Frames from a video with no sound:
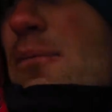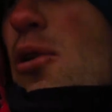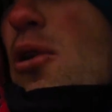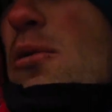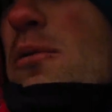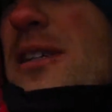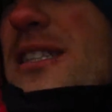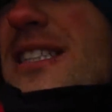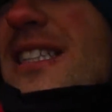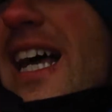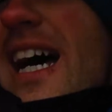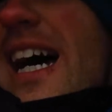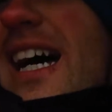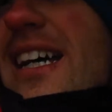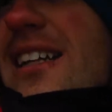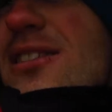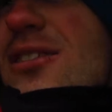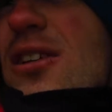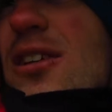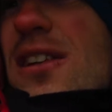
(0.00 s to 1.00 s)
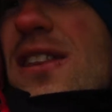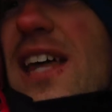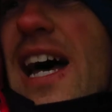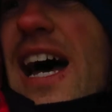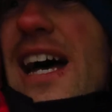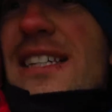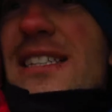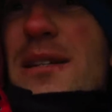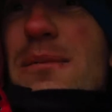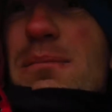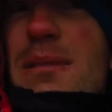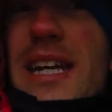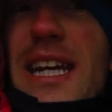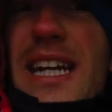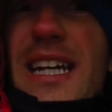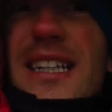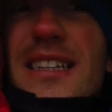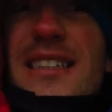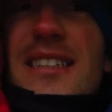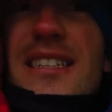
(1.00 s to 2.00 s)
I'm almost at 2,000
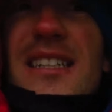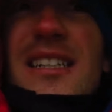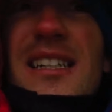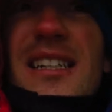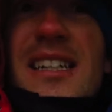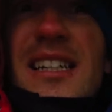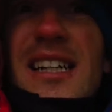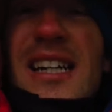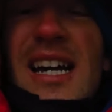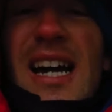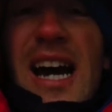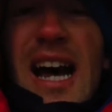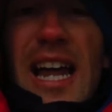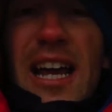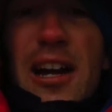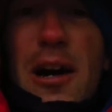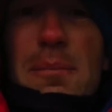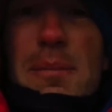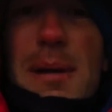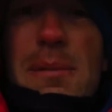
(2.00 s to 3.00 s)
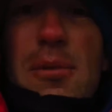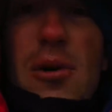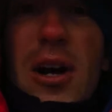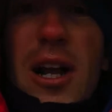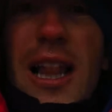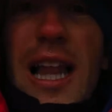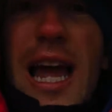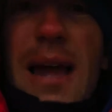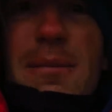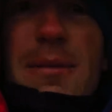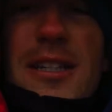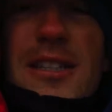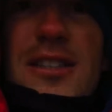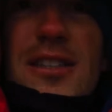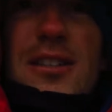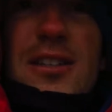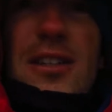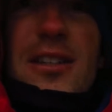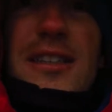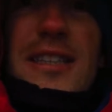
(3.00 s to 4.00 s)
meters. I got a bit more climbing
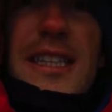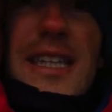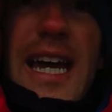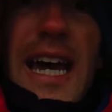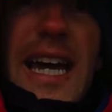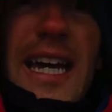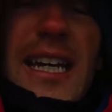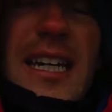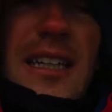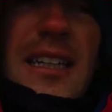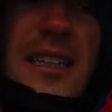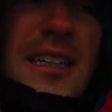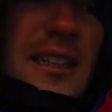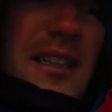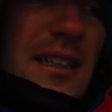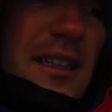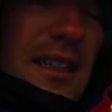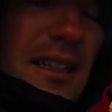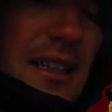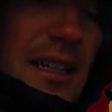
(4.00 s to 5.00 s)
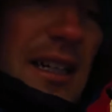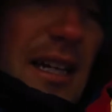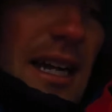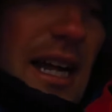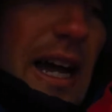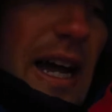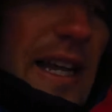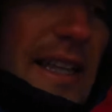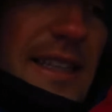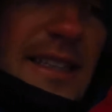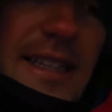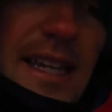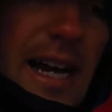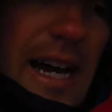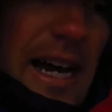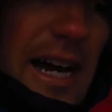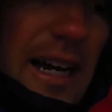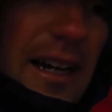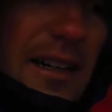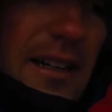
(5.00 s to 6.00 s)
to do today, and
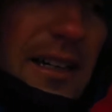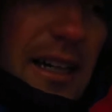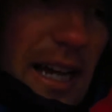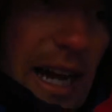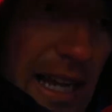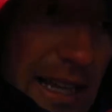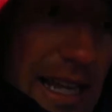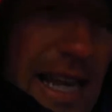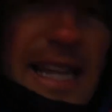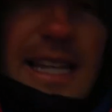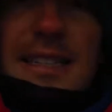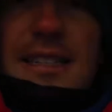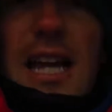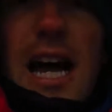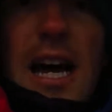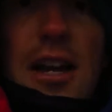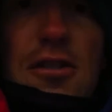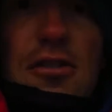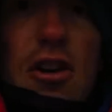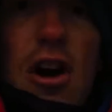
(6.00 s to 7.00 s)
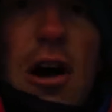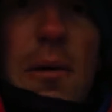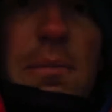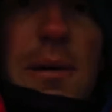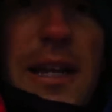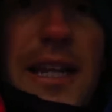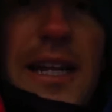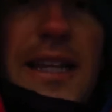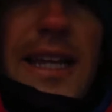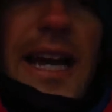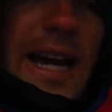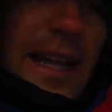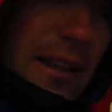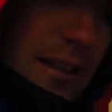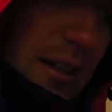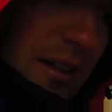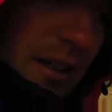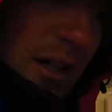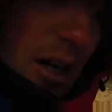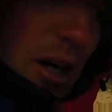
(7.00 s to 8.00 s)
uh, and then it starts dropping, and
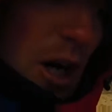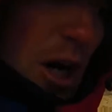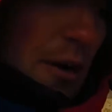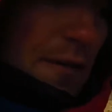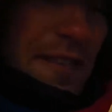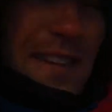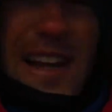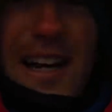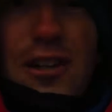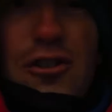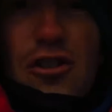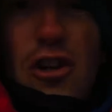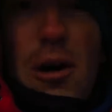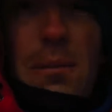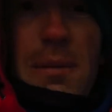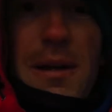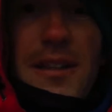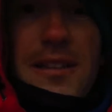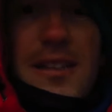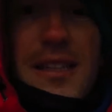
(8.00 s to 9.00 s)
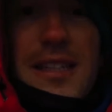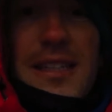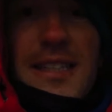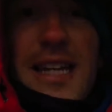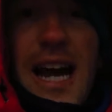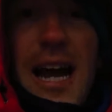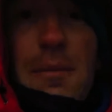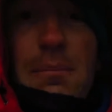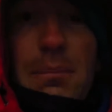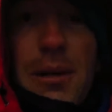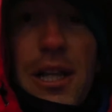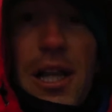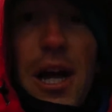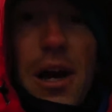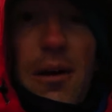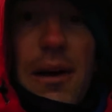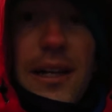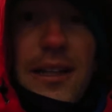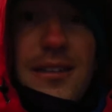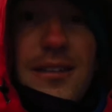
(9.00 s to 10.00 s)
then hopefully I'll drop into the town
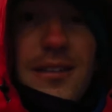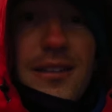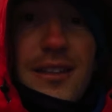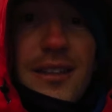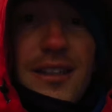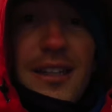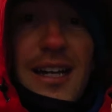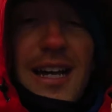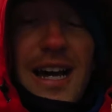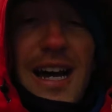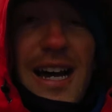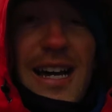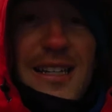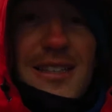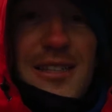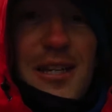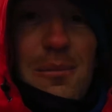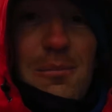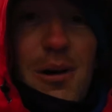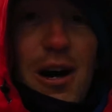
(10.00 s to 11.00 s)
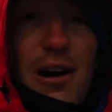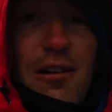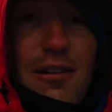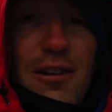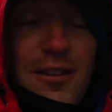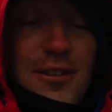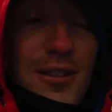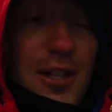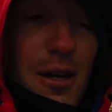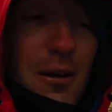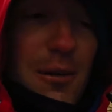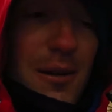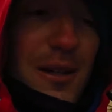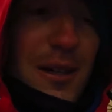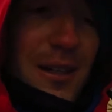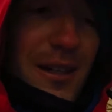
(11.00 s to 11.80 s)
below it uh, tomorrow. So